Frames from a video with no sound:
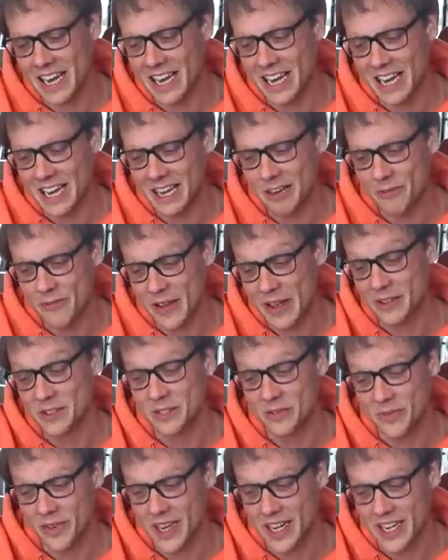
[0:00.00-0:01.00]
uh, fails
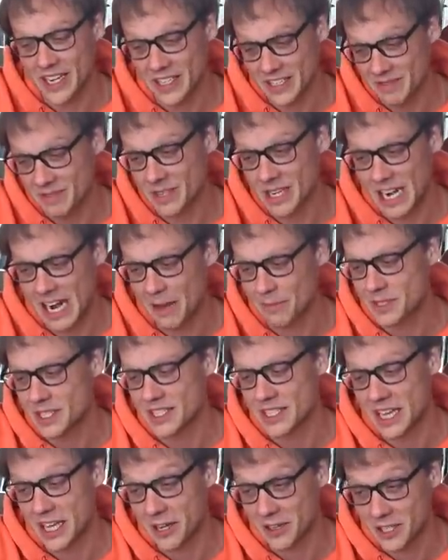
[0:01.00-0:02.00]
the fight and
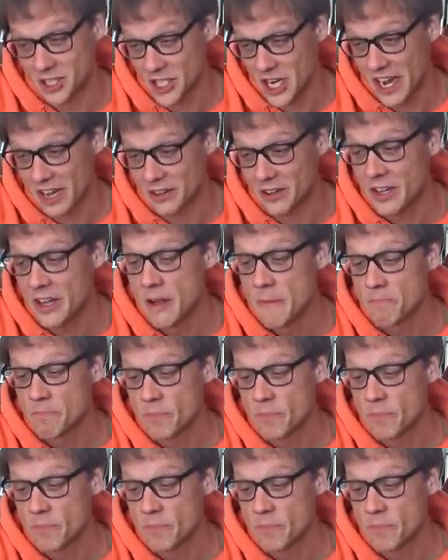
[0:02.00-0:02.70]
collapses, they go to jail.